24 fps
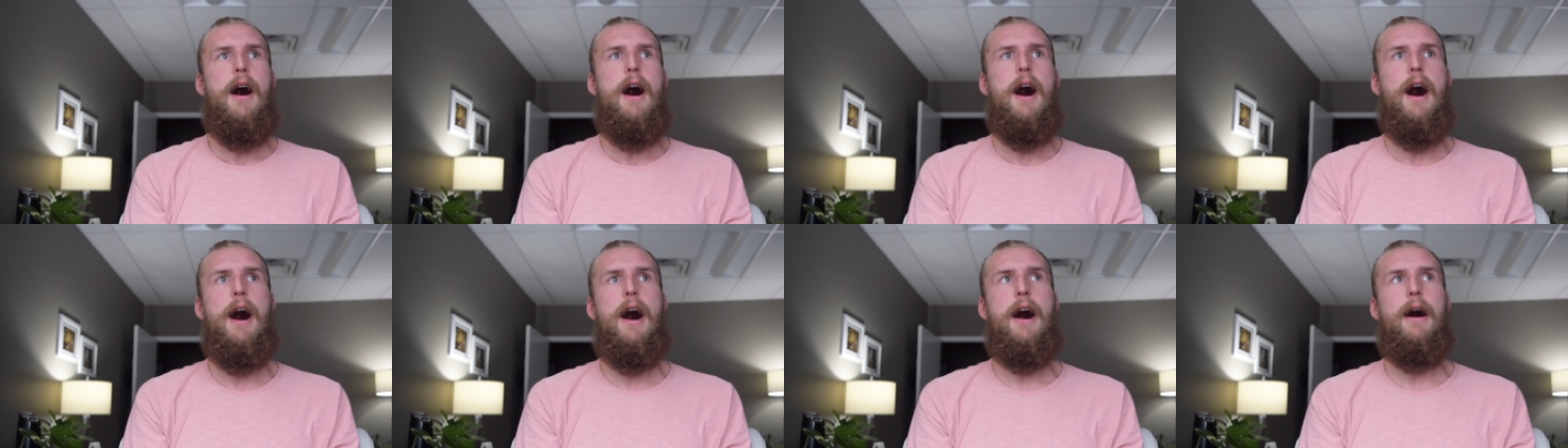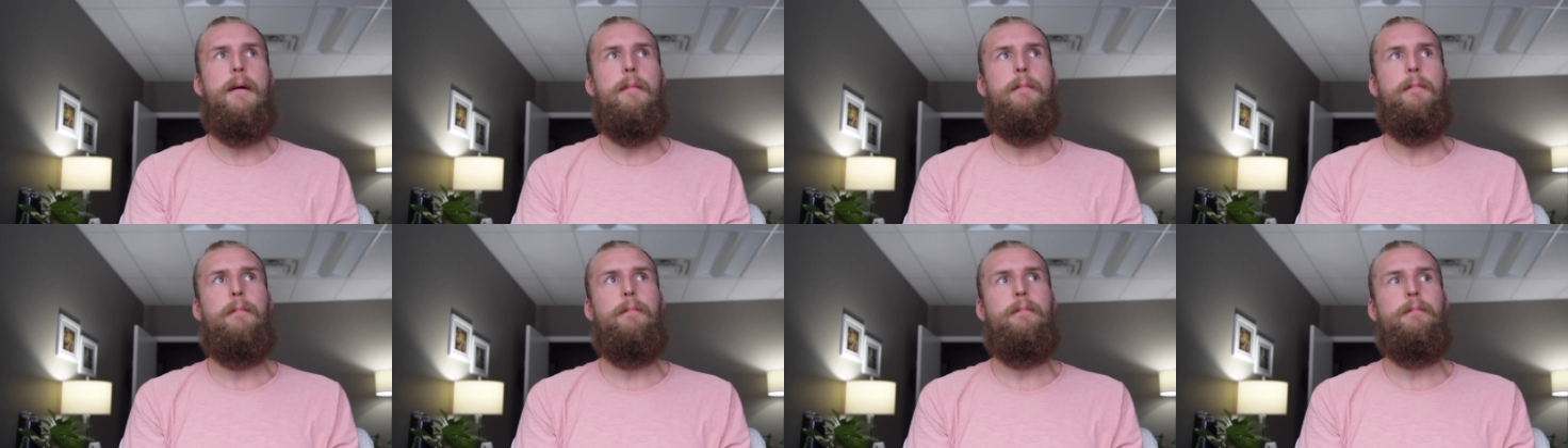
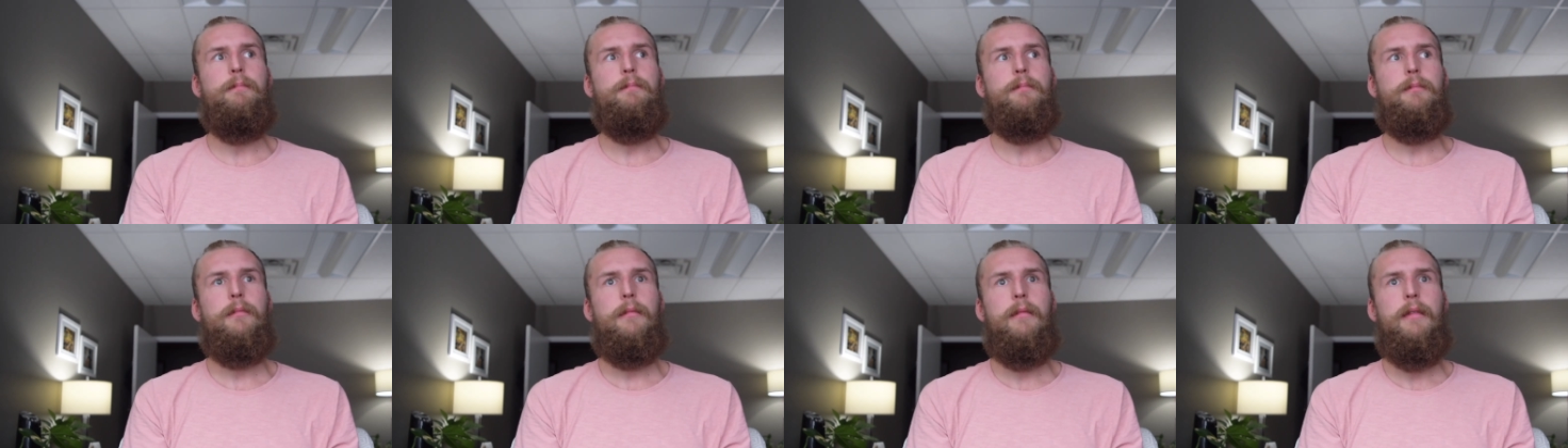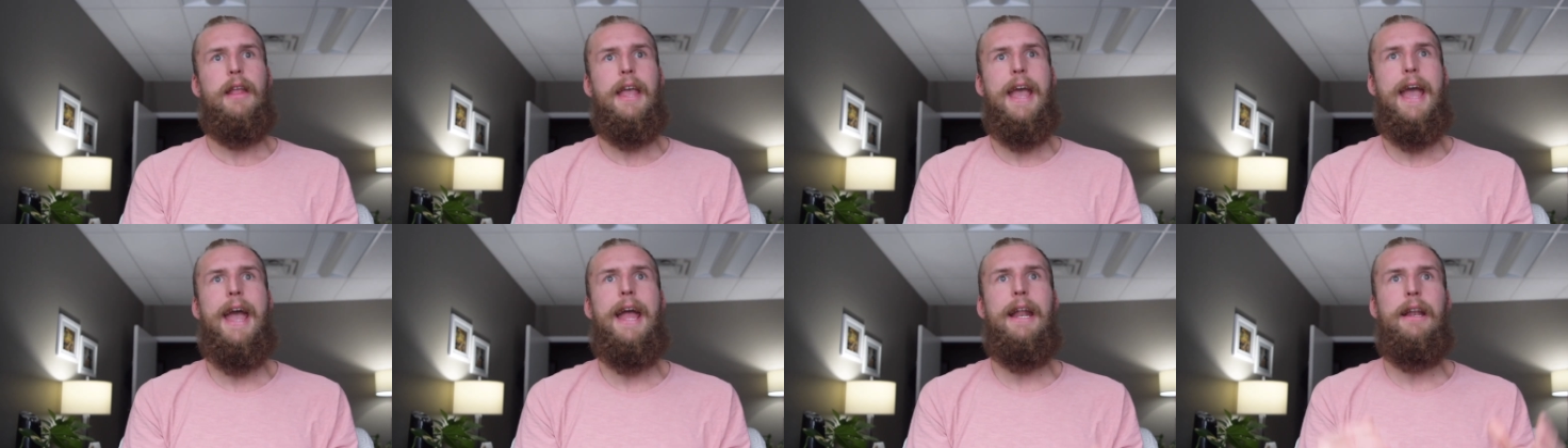Um,
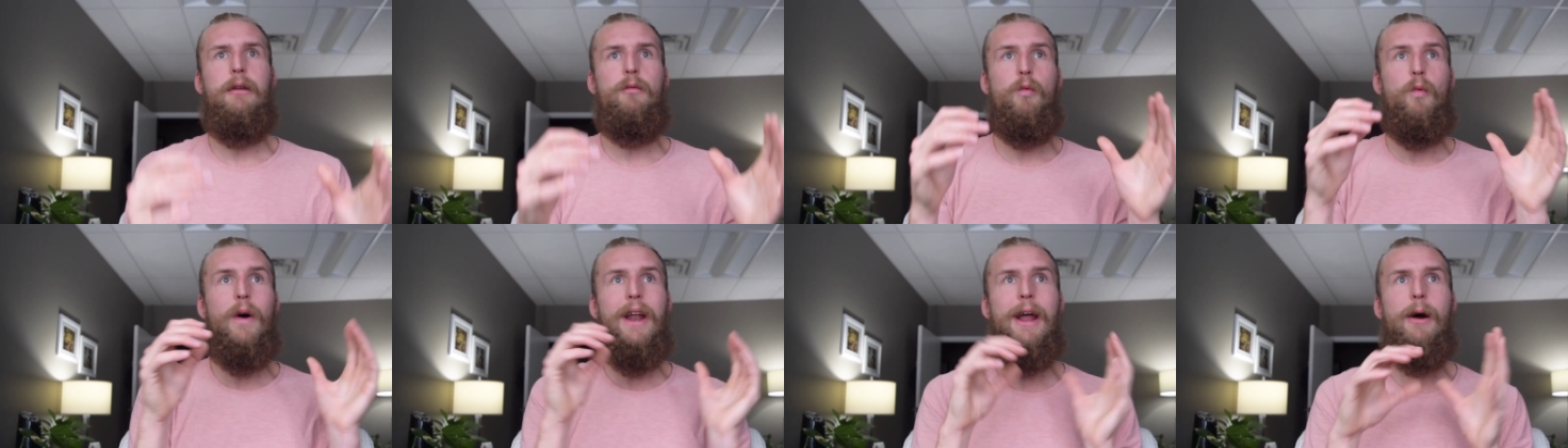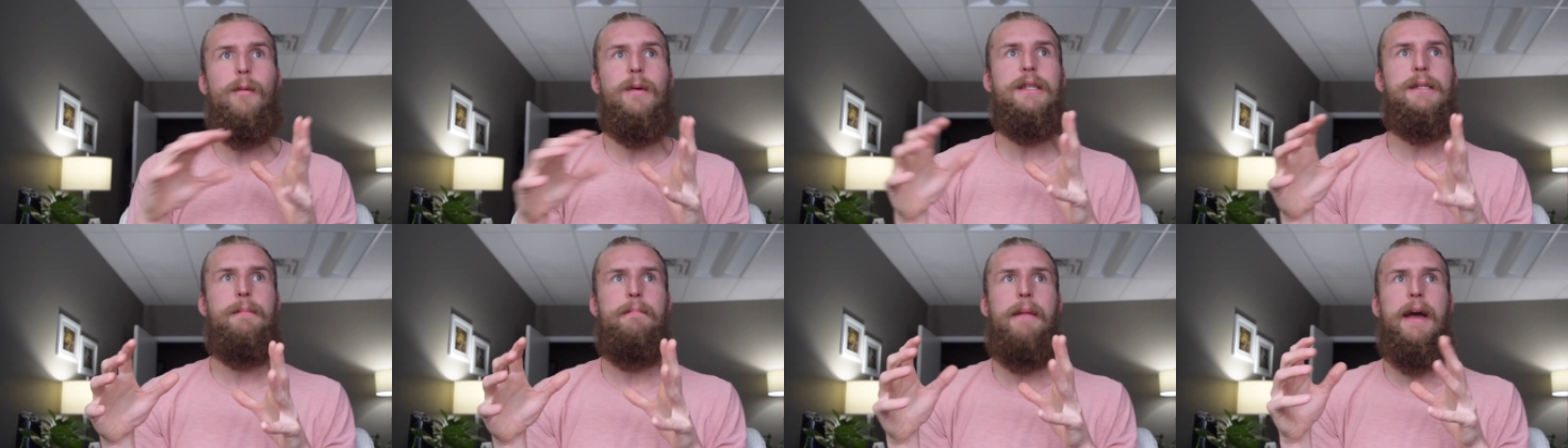and when I
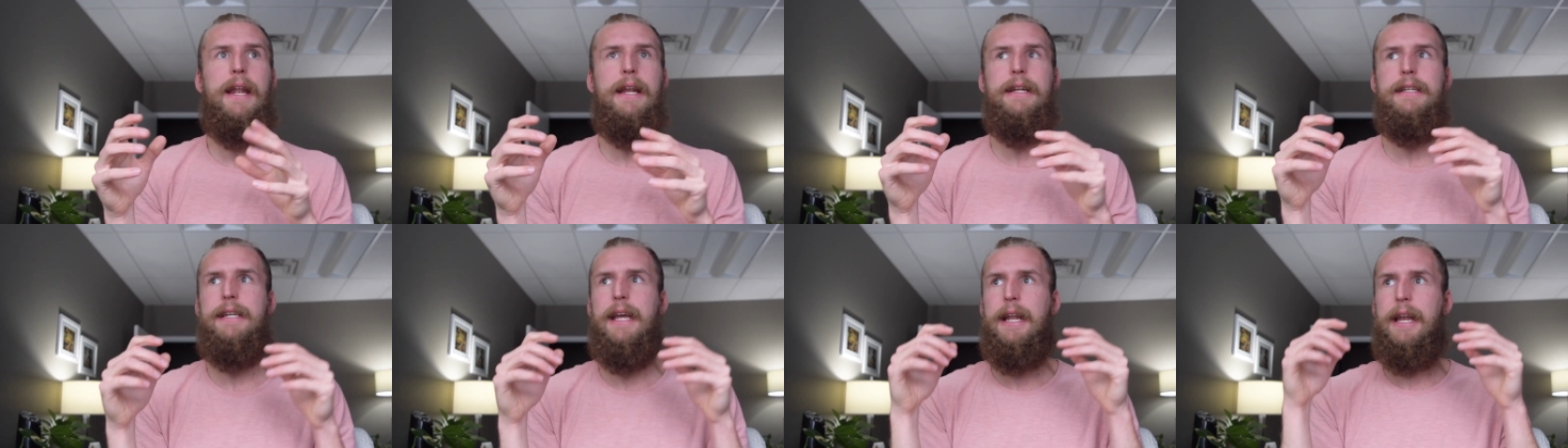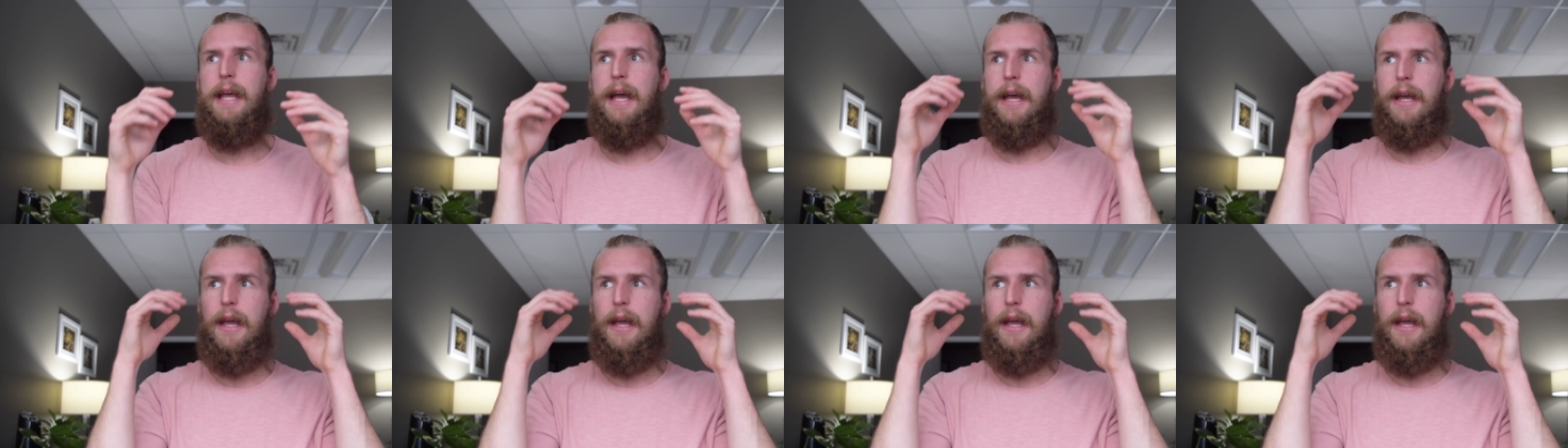was meditating,